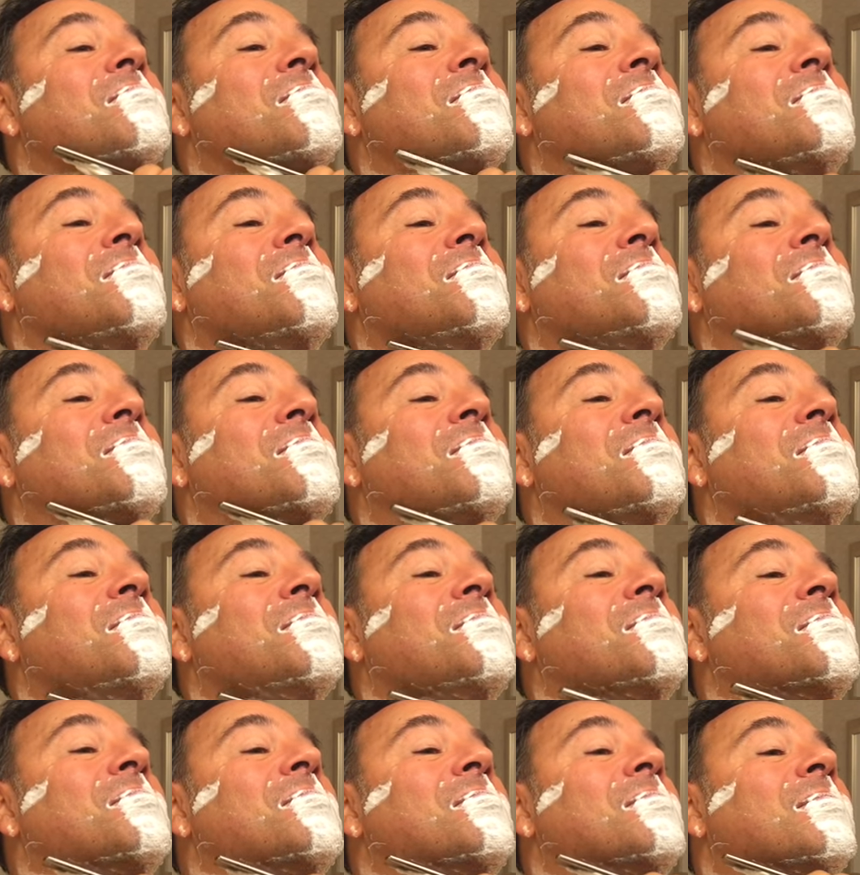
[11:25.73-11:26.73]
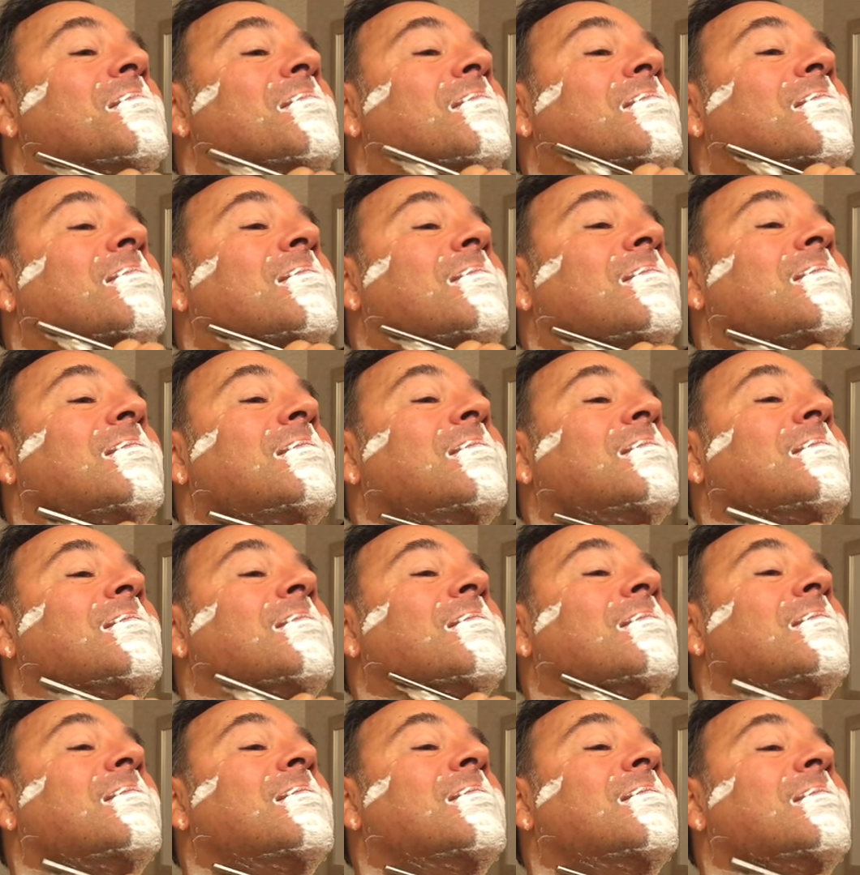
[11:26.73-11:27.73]

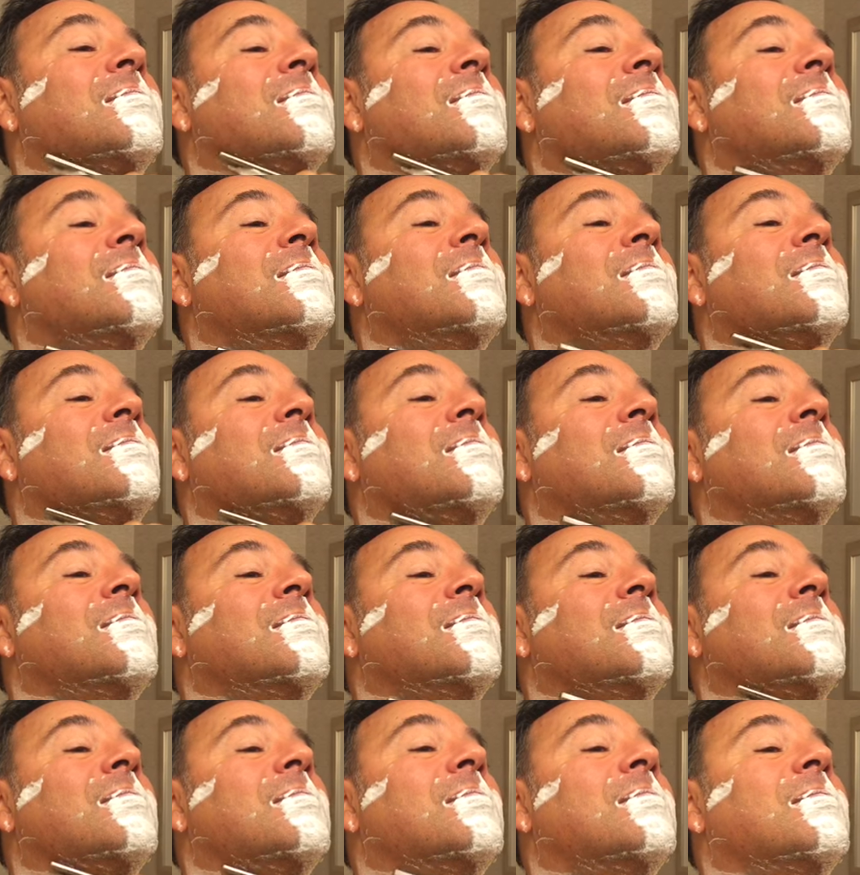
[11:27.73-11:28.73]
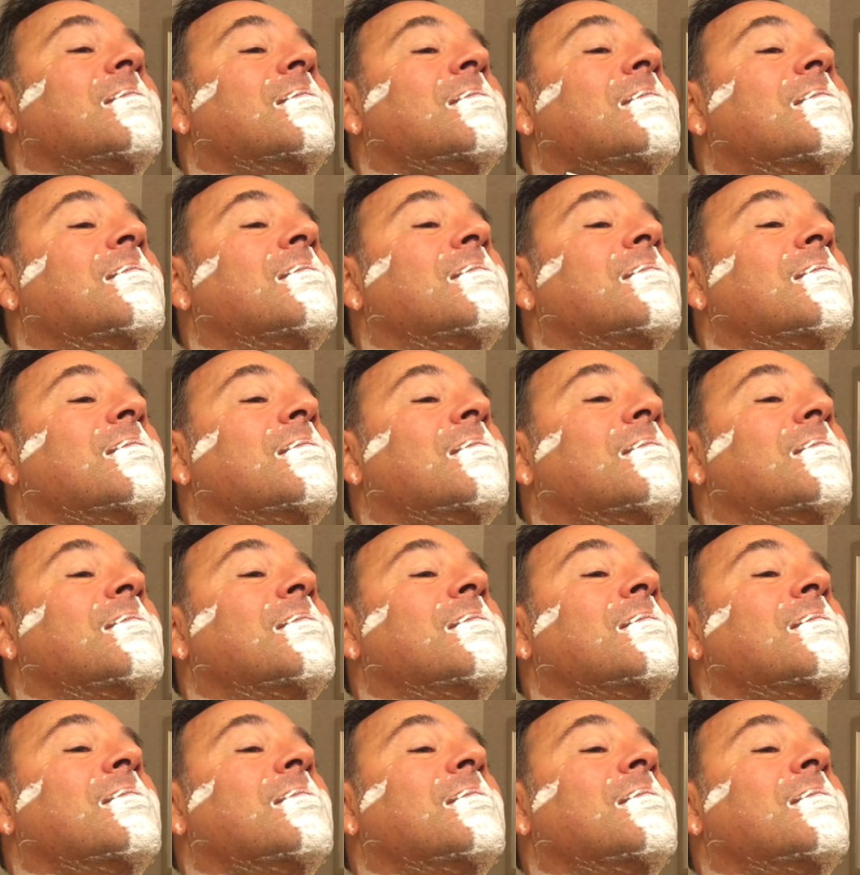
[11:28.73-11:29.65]
(no one is talking)